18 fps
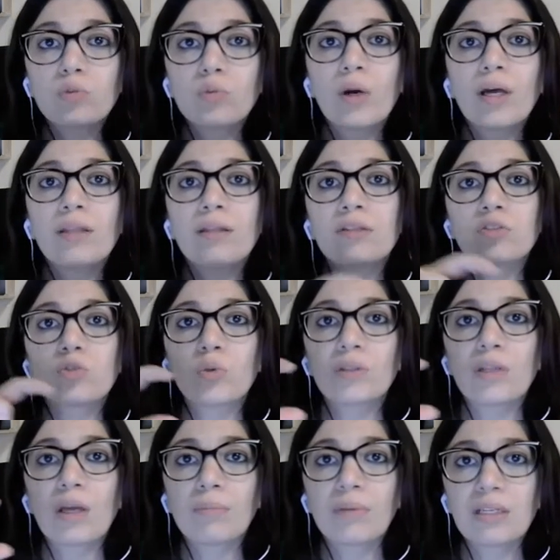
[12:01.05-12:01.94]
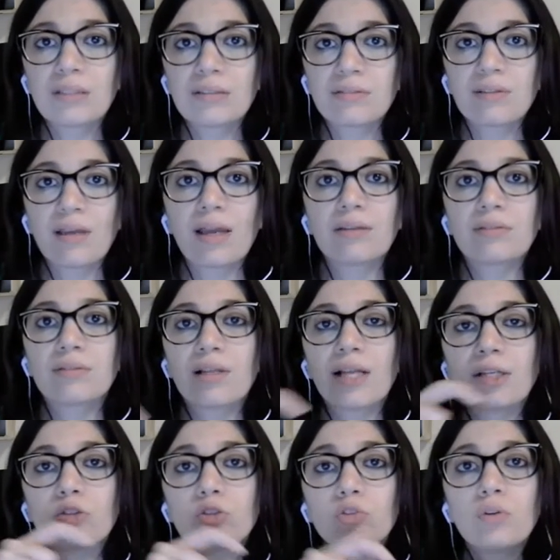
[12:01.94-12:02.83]
1, this is what I'm going to say.
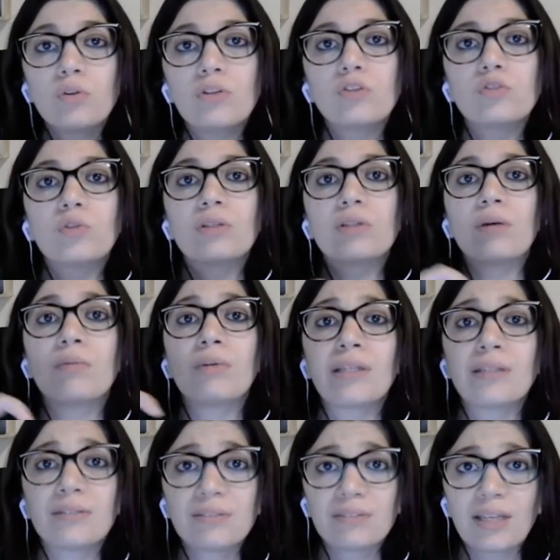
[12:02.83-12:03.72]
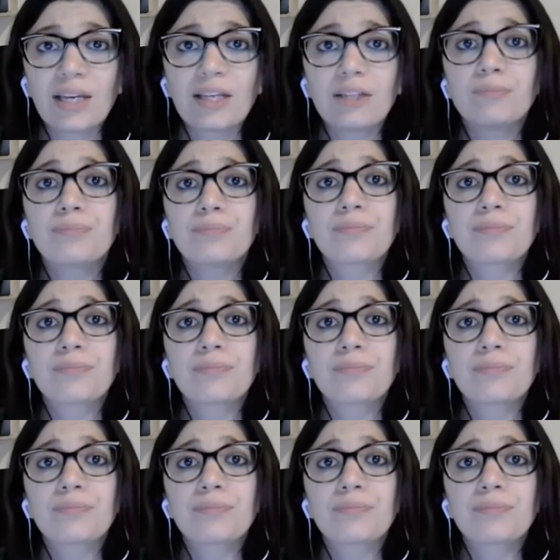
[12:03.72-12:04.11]
Slide 2, this is what I'm going to say.